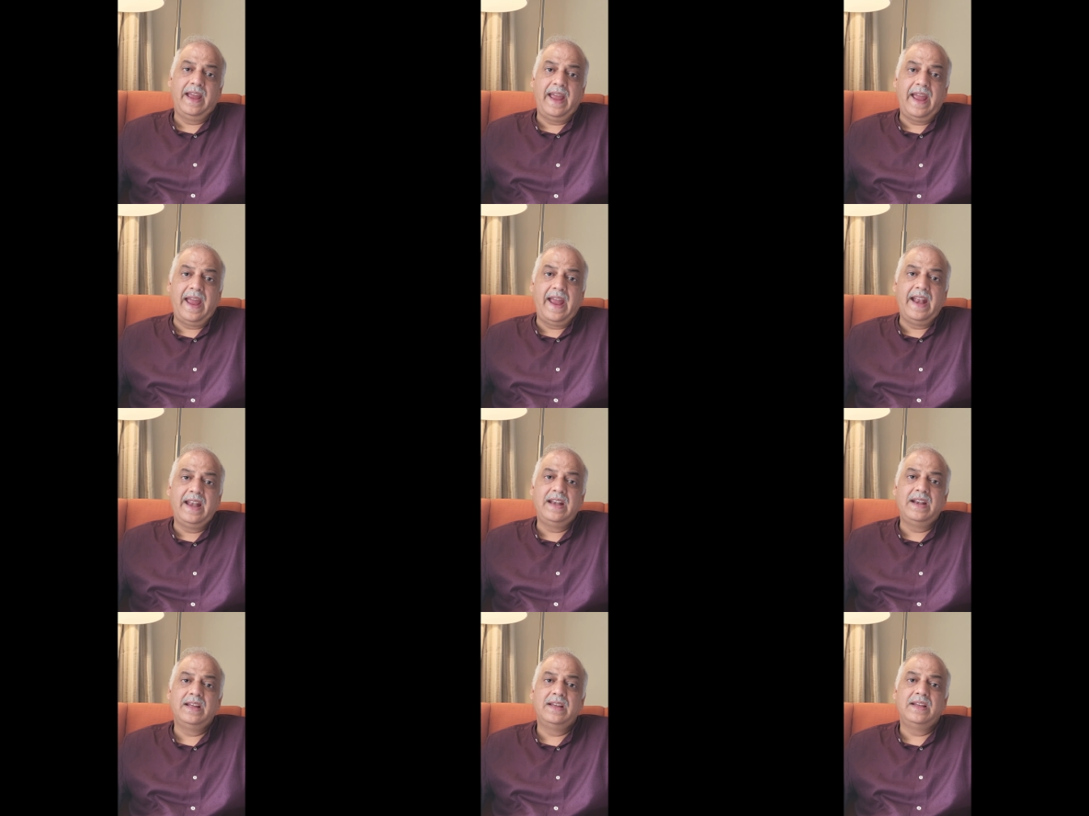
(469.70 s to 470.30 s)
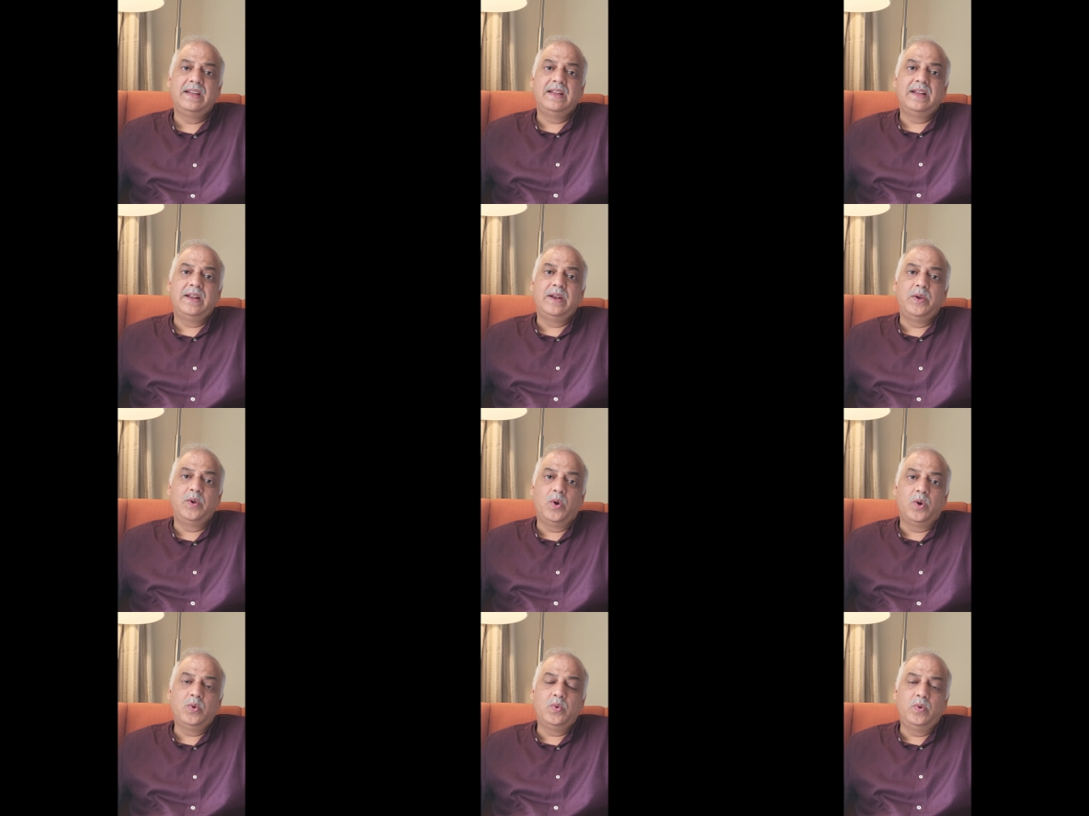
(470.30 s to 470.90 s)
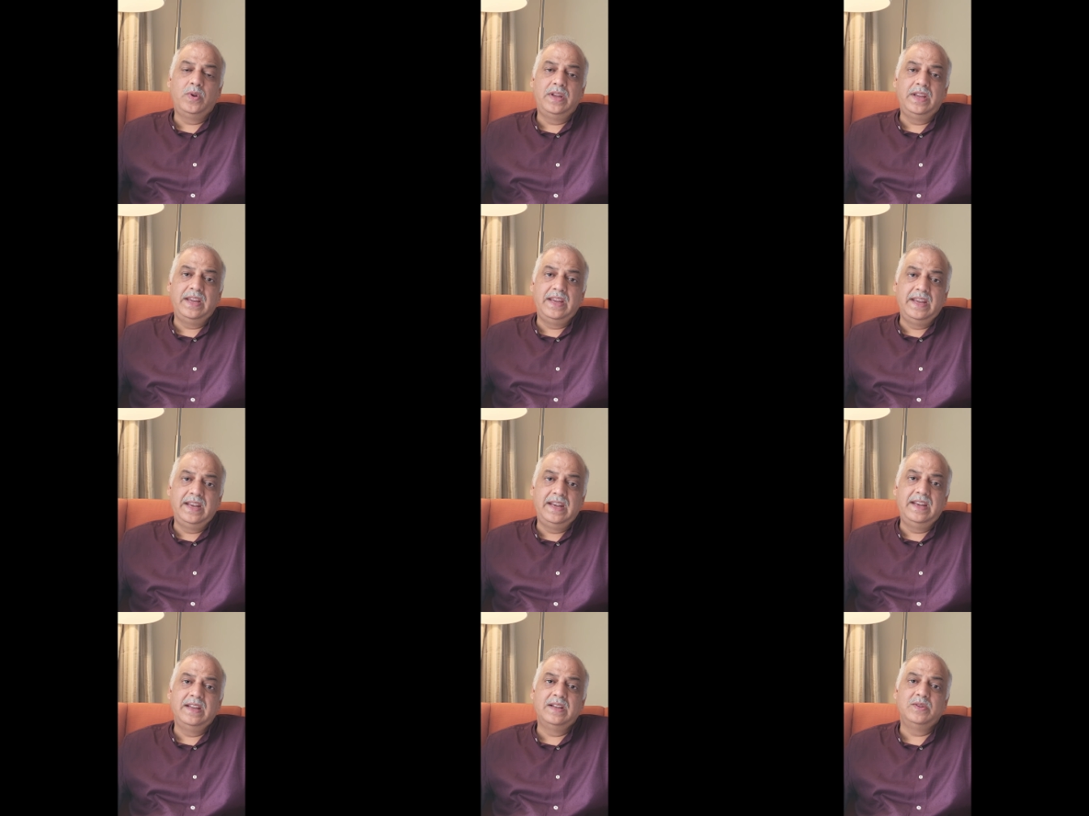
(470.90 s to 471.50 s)
and not only
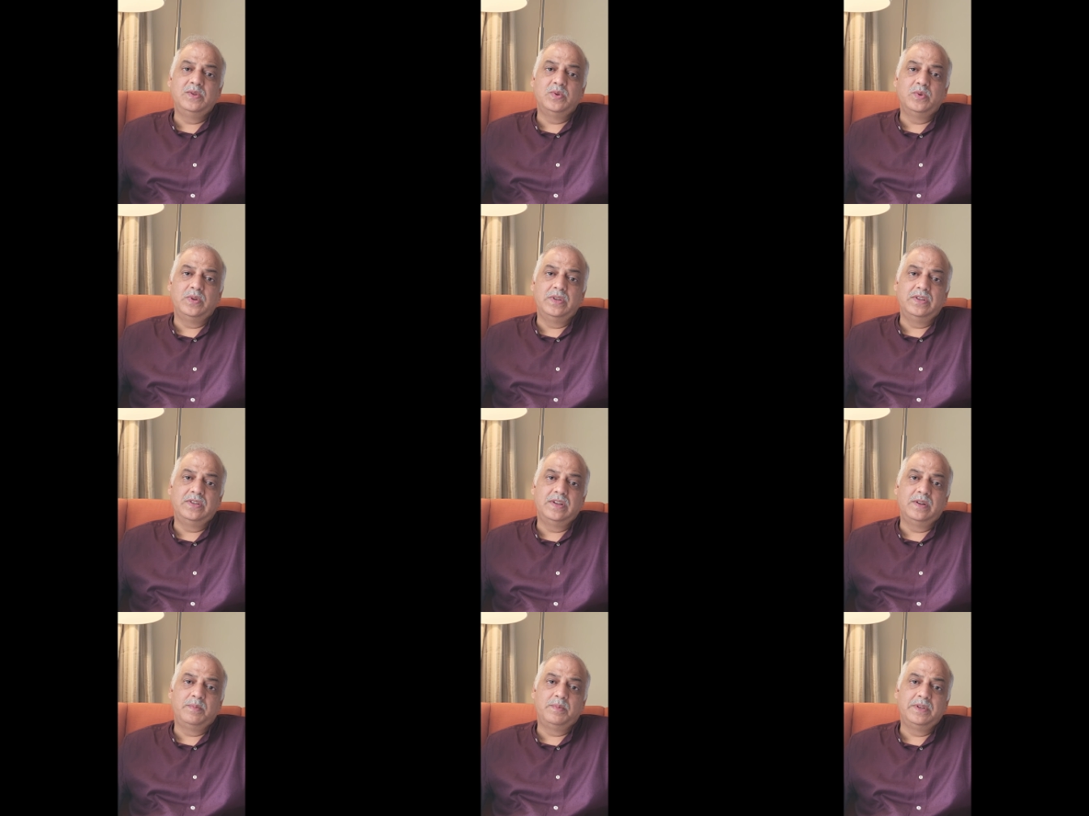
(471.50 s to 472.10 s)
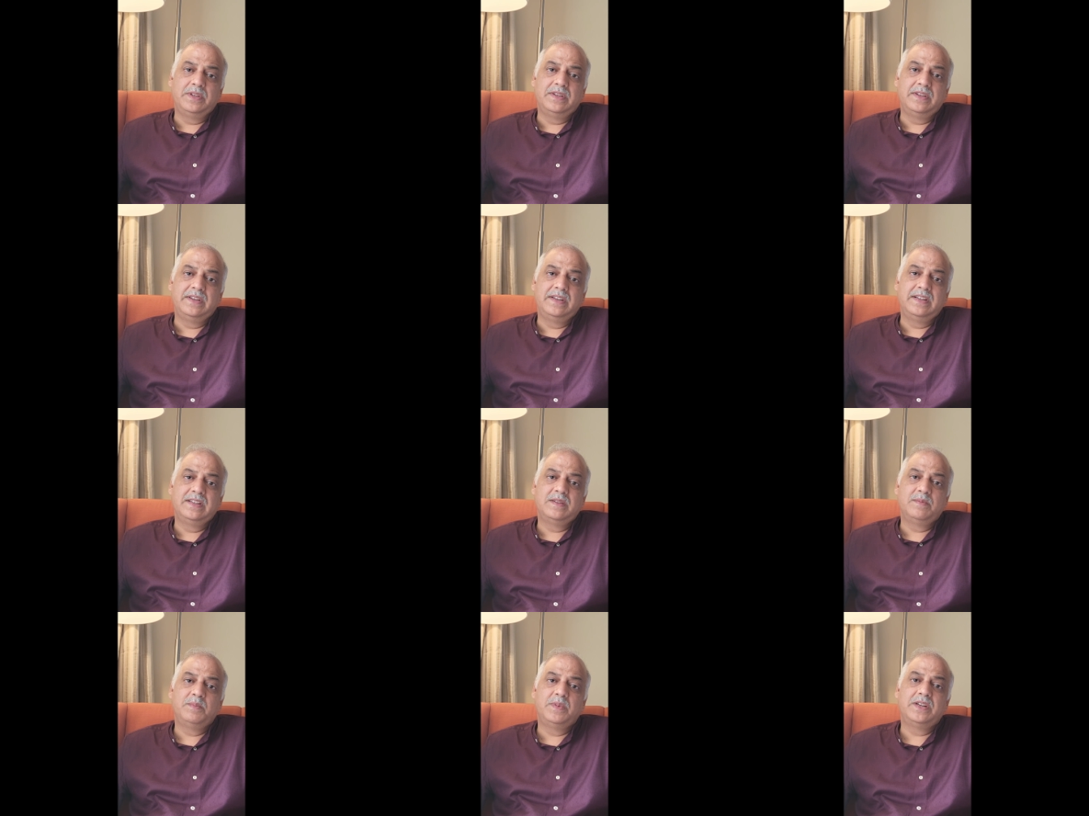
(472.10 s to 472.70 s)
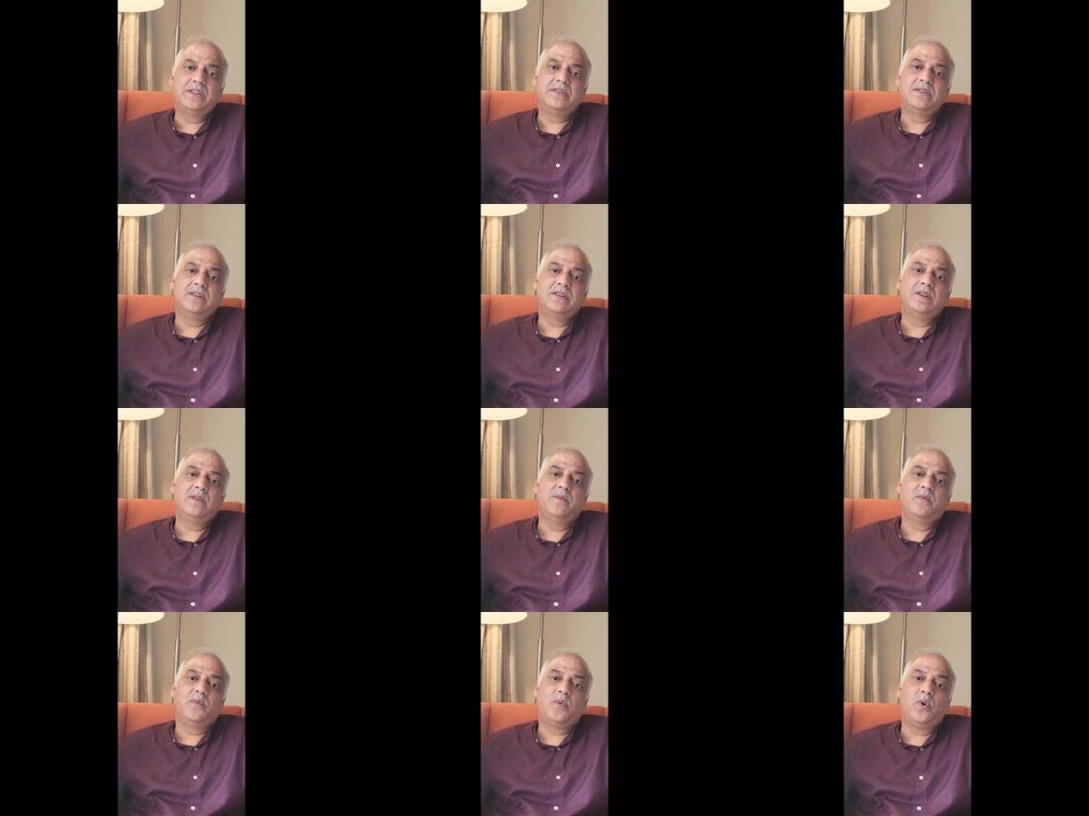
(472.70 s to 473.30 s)
Indian judicial precedents but
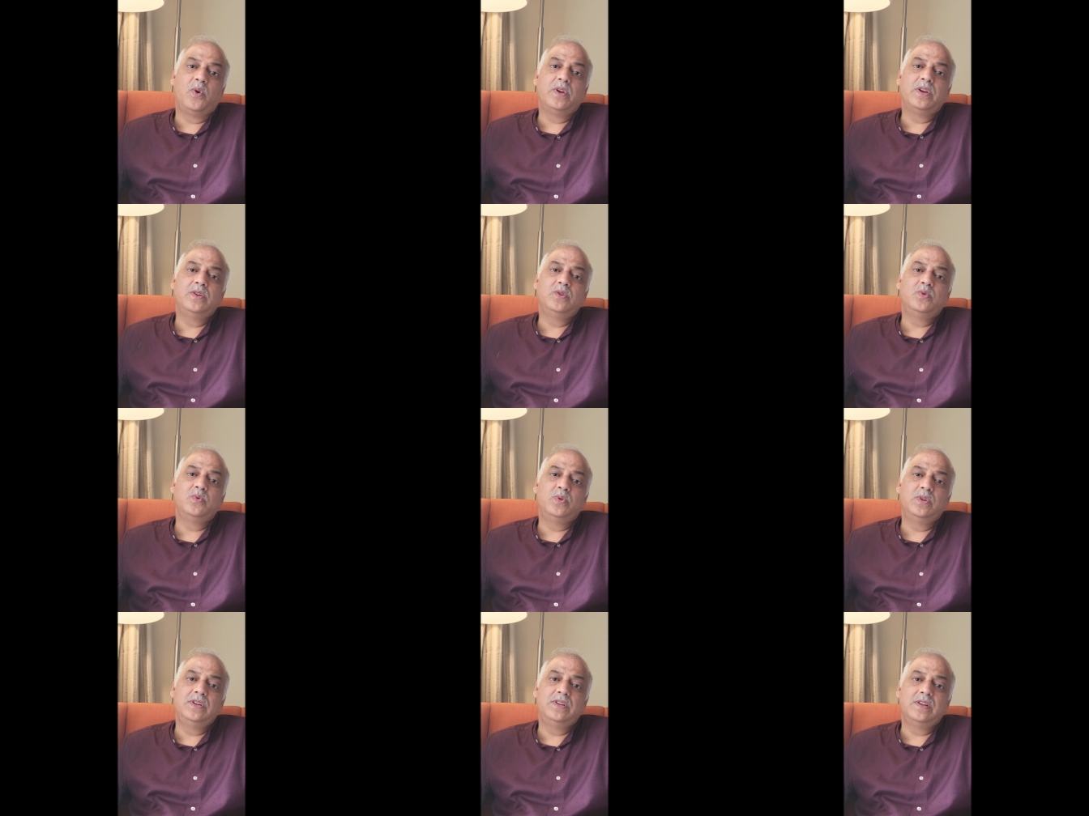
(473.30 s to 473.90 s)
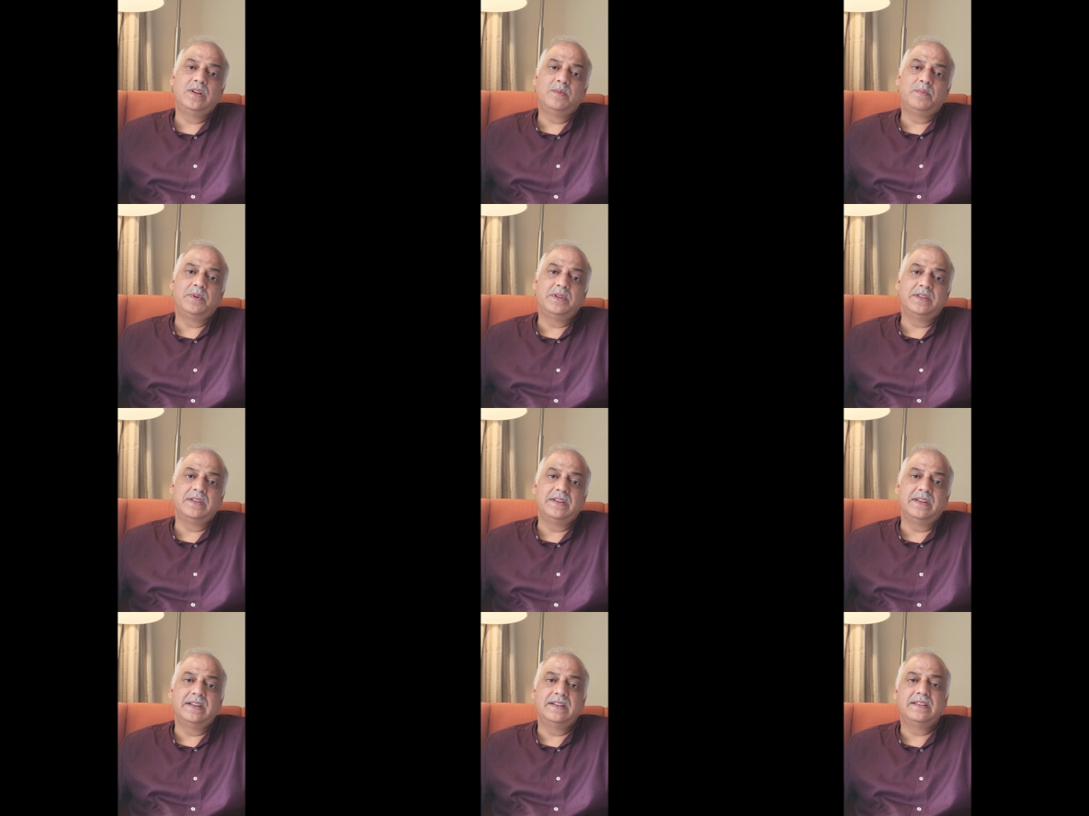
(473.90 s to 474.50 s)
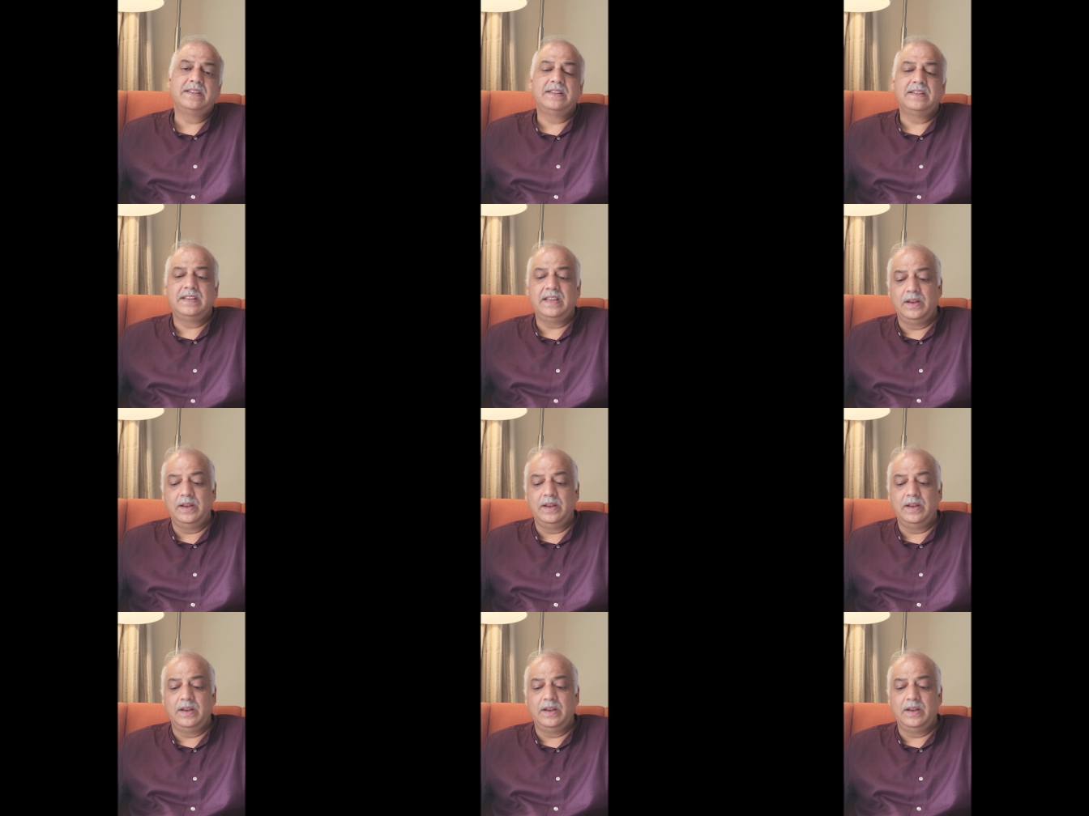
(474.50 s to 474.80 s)
certain foreign judicial precedents